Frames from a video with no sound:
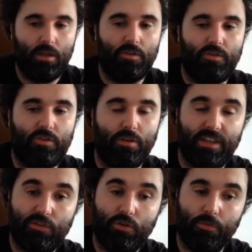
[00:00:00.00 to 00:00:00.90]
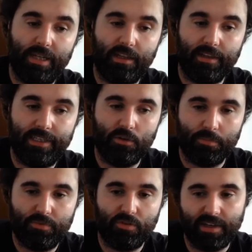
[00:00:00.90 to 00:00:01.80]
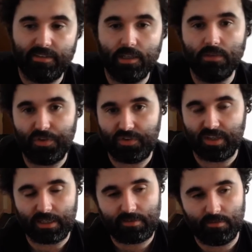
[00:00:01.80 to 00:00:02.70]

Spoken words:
So this could be the lead up to Resident Evil 6.